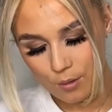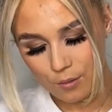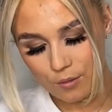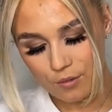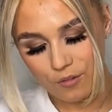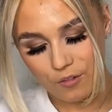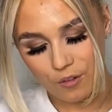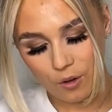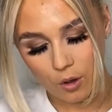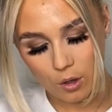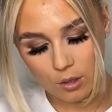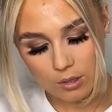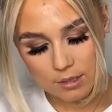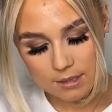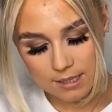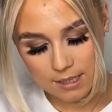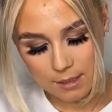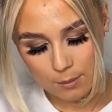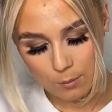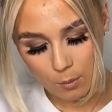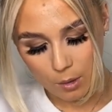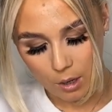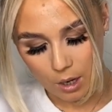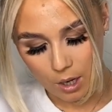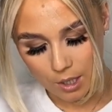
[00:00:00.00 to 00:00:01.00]

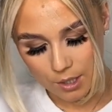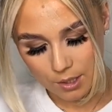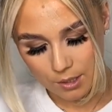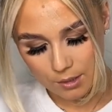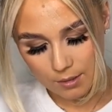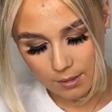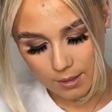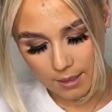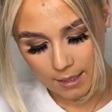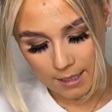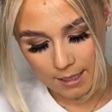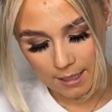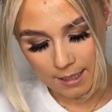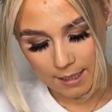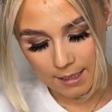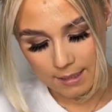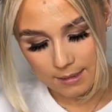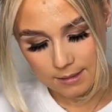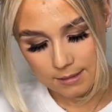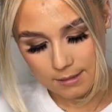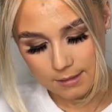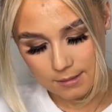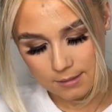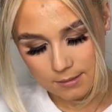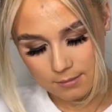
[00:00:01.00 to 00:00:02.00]
41 it
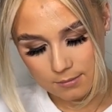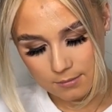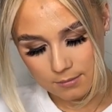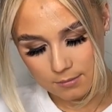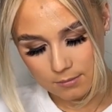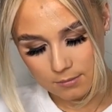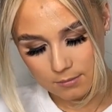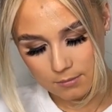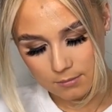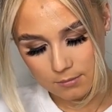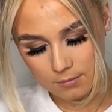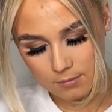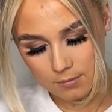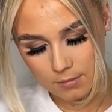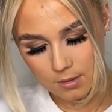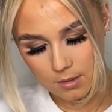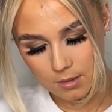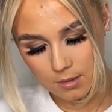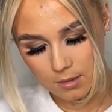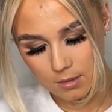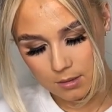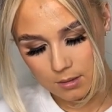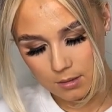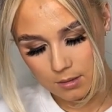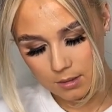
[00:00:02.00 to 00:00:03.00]
is
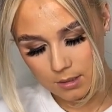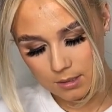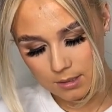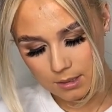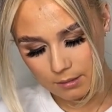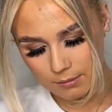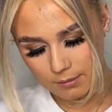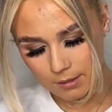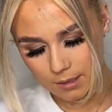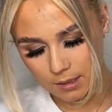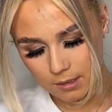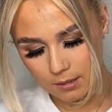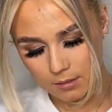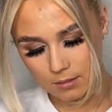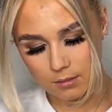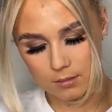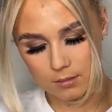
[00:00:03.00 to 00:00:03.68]
that right?